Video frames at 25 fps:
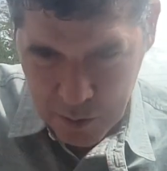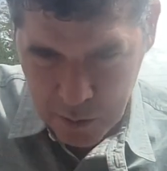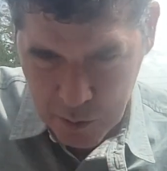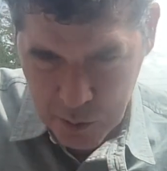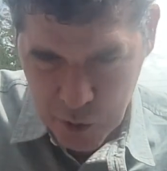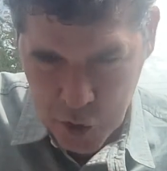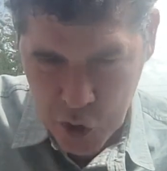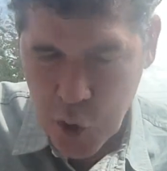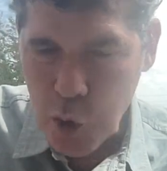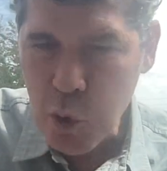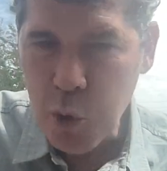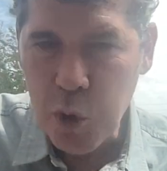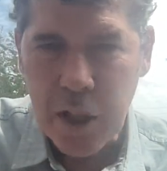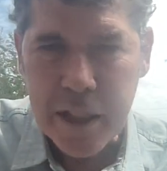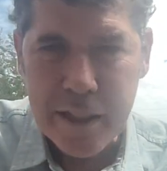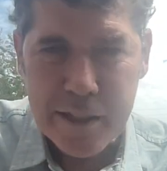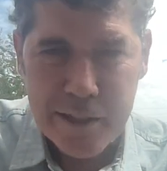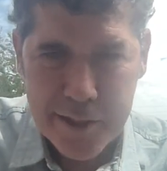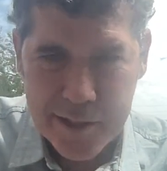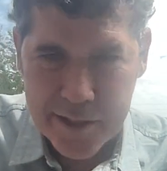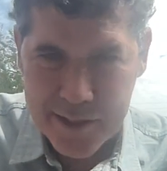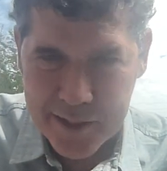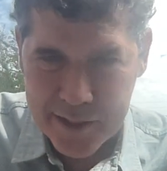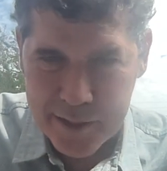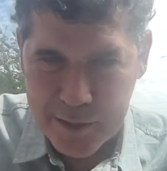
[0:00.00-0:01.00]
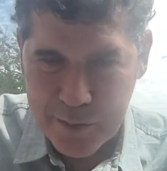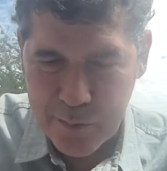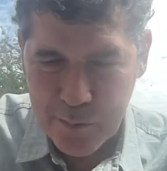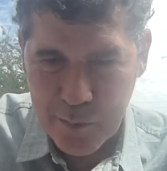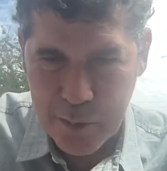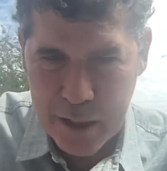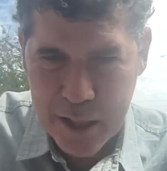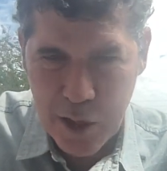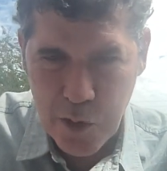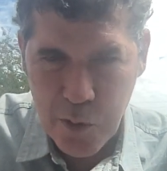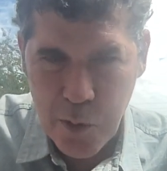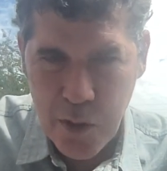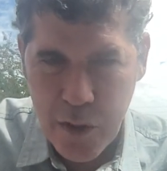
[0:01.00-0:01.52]
shoeless,
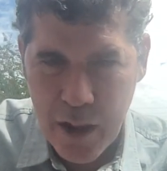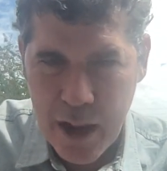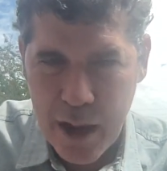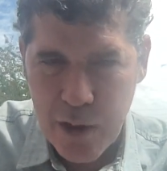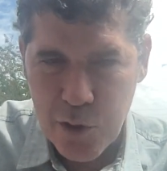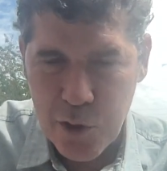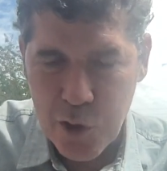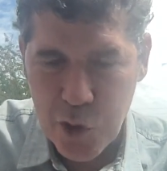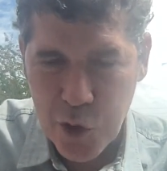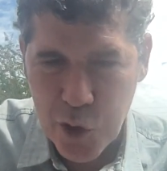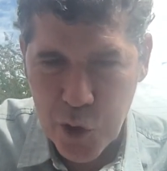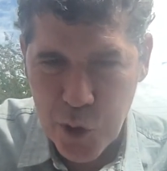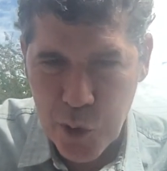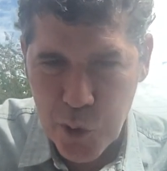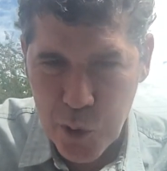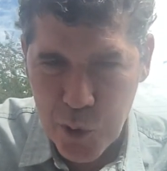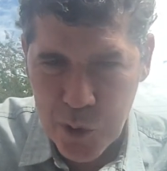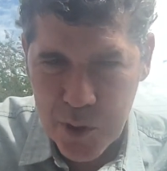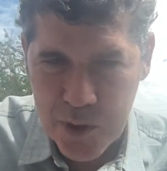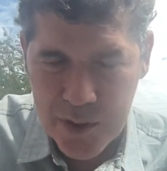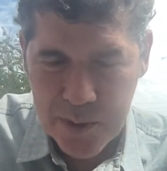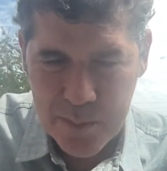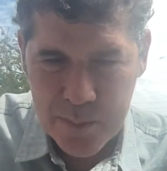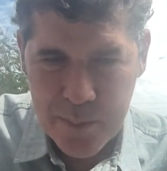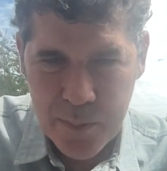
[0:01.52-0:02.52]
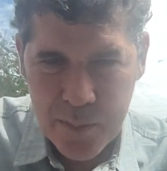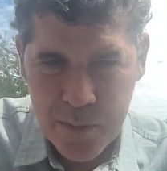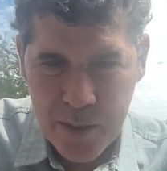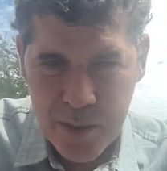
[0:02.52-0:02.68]
being without shoes.